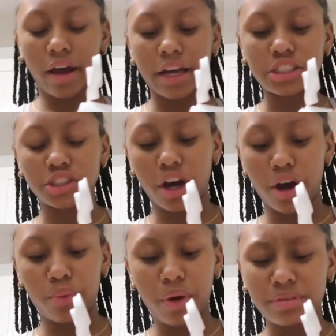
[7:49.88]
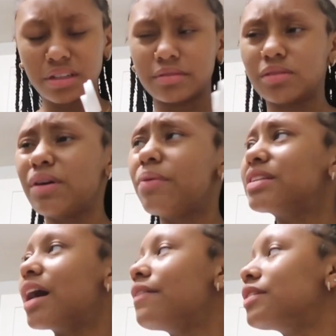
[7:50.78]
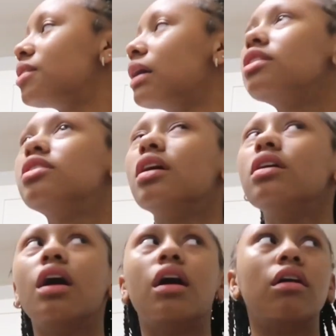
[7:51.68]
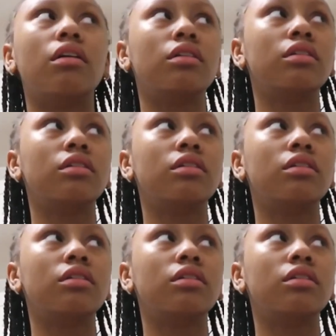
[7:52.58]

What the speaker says: Okay, so let me tell y'all,